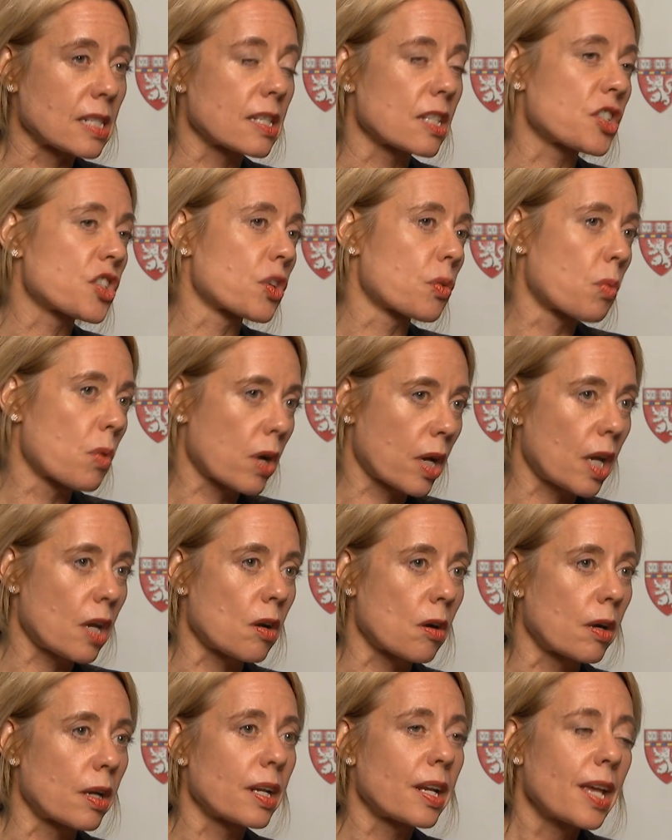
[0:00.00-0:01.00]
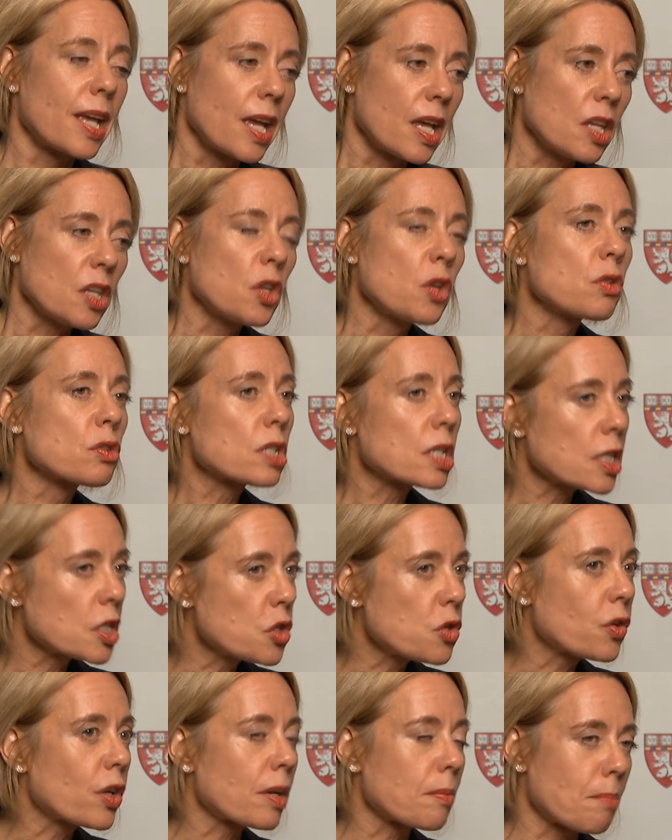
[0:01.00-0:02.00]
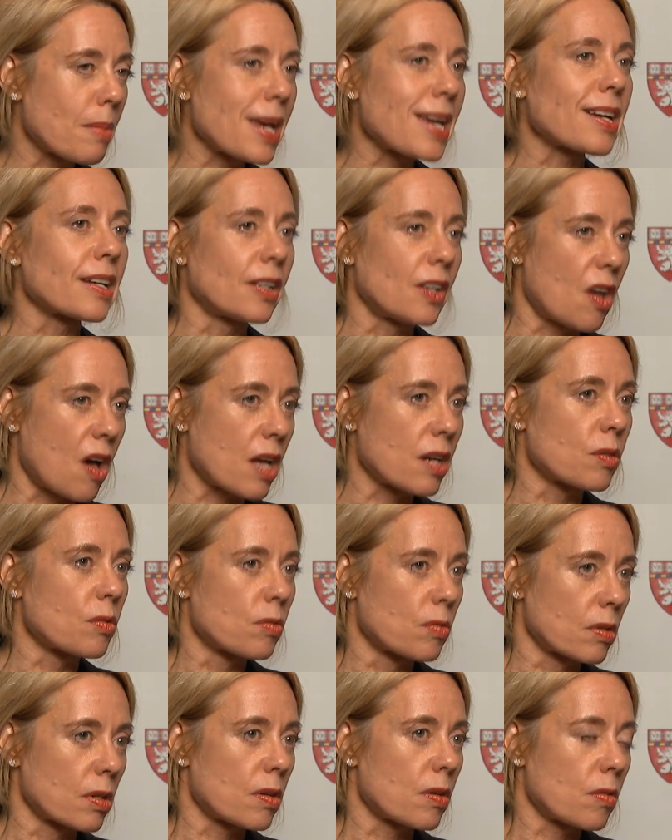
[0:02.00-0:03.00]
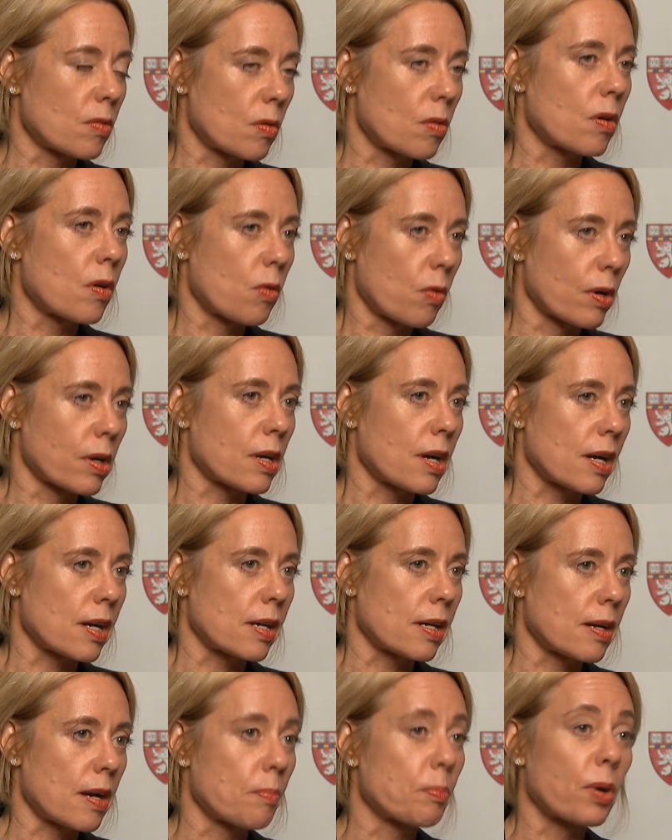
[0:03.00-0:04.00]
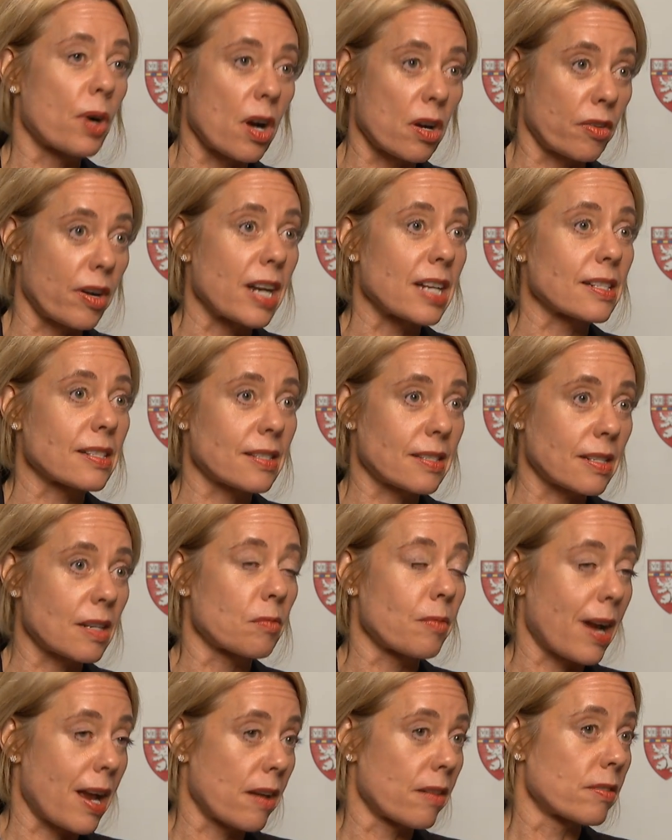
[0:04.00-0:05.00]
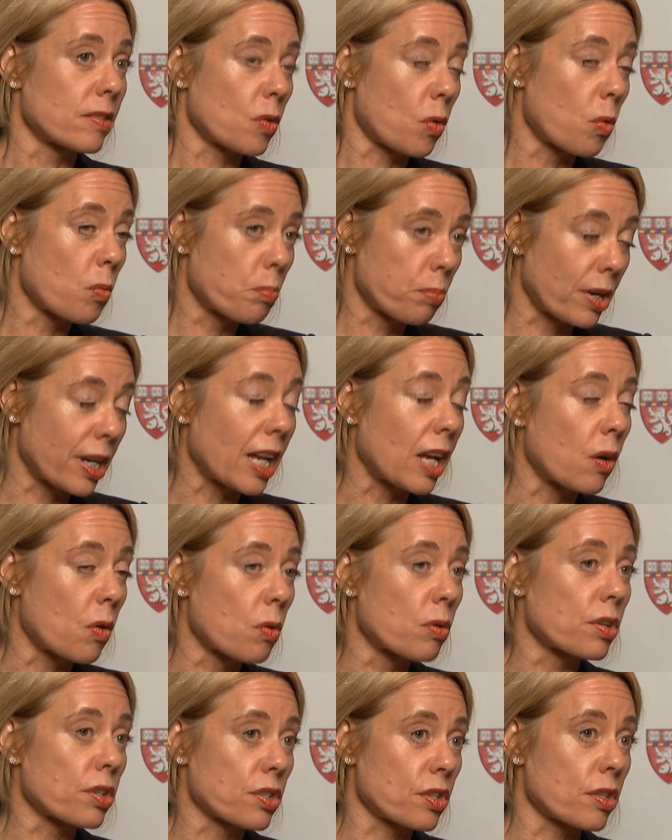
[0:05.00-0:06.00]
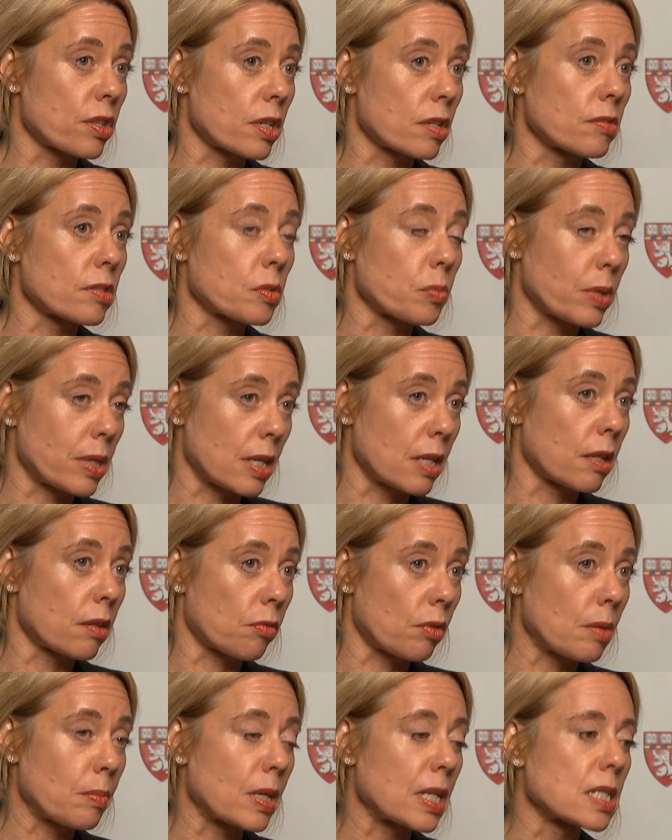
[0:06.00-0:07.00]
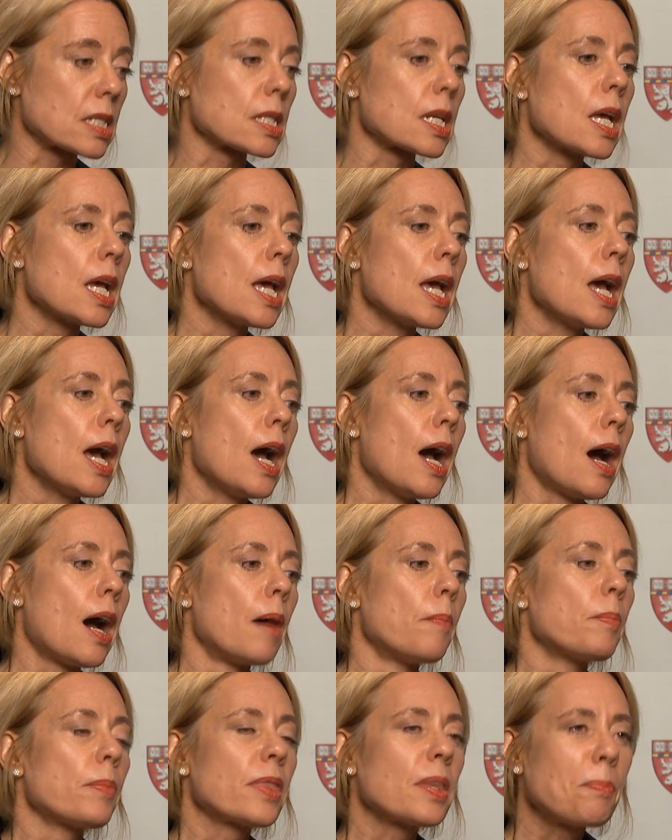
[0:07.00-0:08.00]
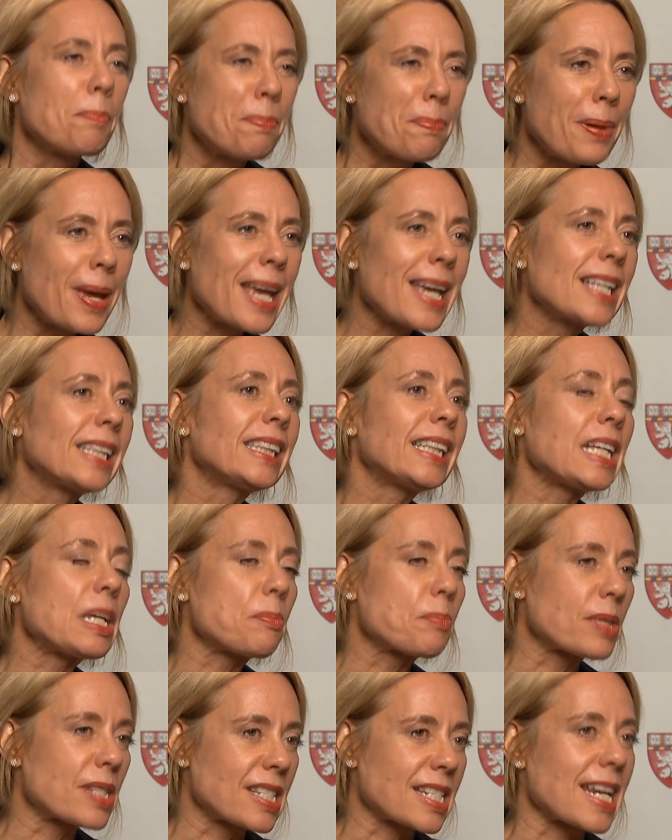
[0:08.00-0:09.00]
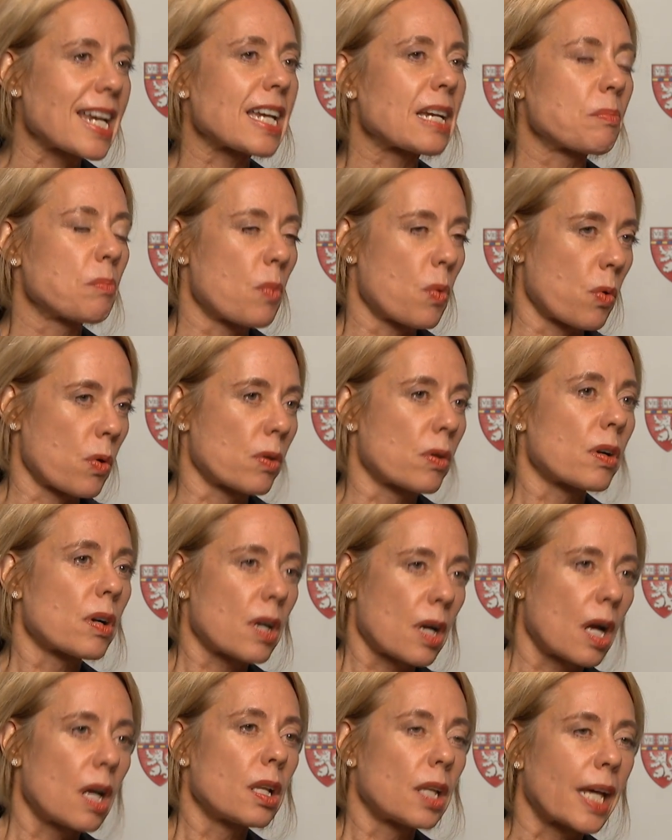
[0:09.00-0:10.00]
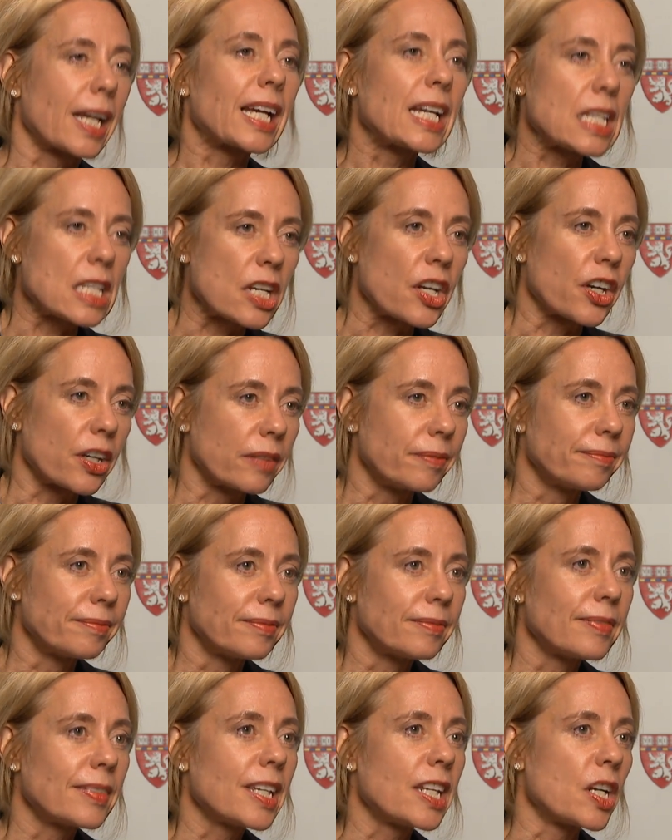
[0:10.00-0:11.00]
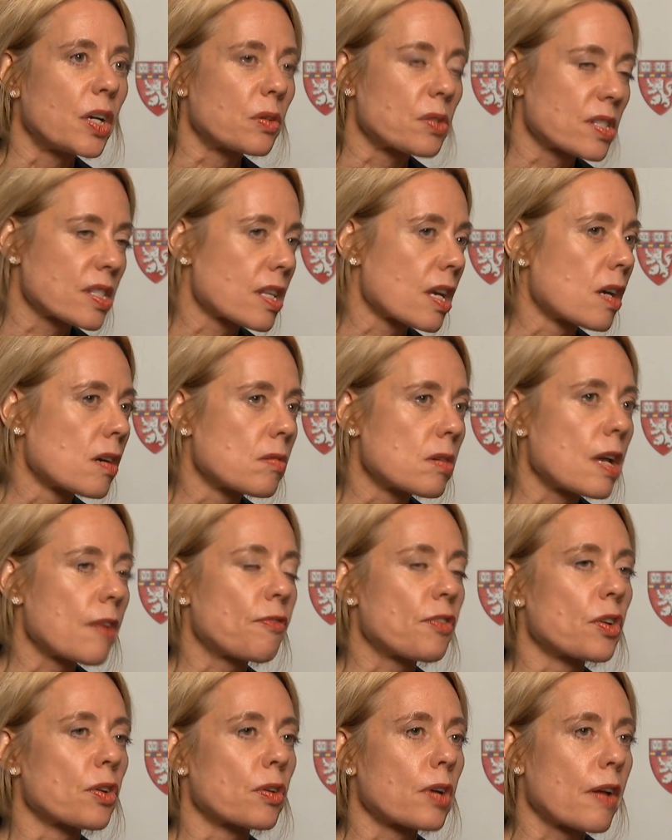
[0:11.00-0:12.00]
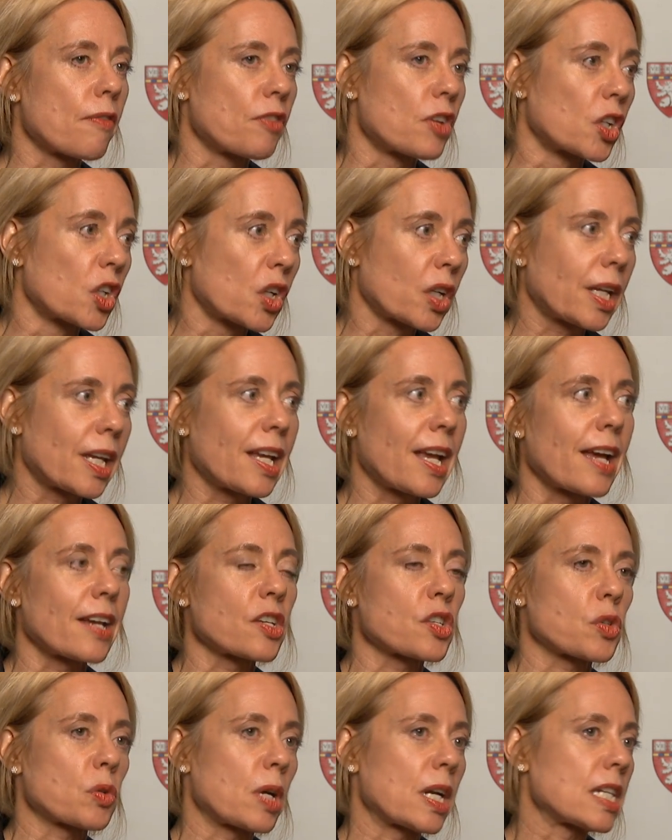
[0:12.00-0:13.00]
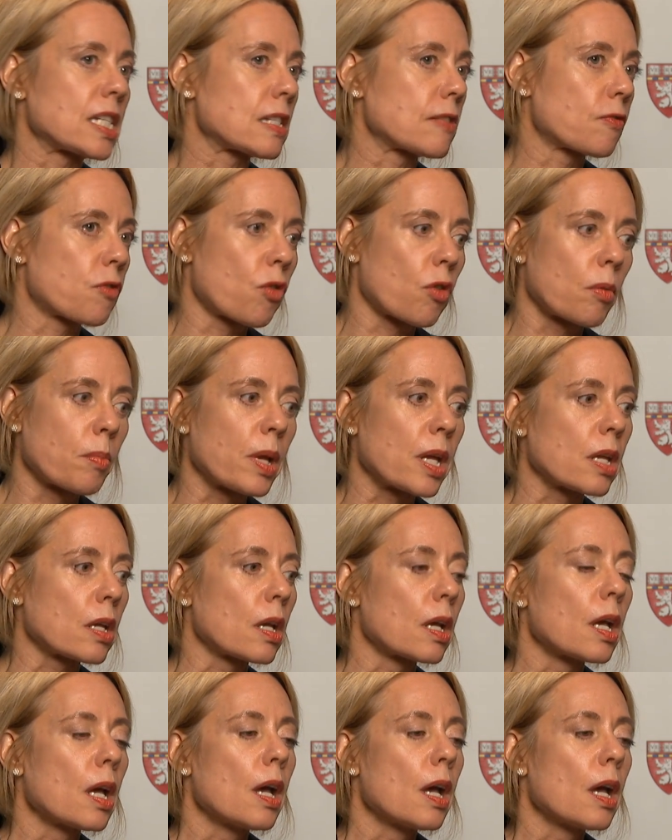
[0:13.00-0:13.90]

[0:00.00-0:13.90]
that you're working on, usually you can make a lot of progress around bringing order to those within 3 months. The big leaps take more like a year. So if you're looking at transforming